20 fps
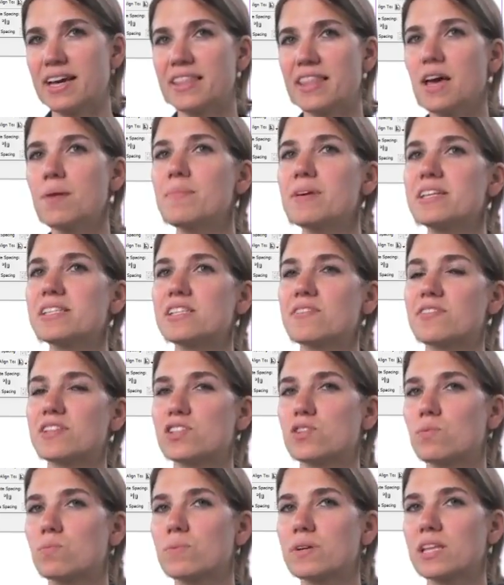That means if
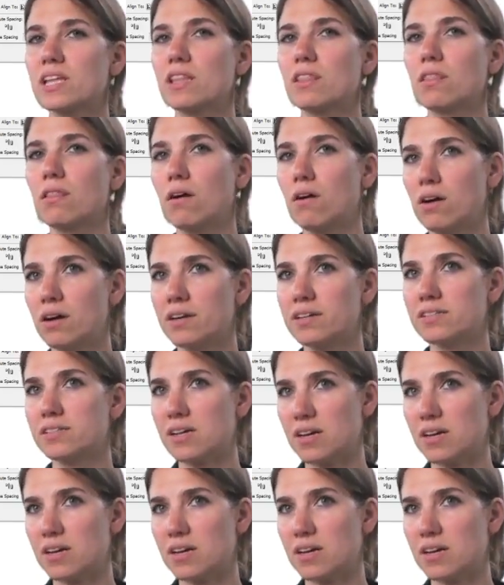it's a really long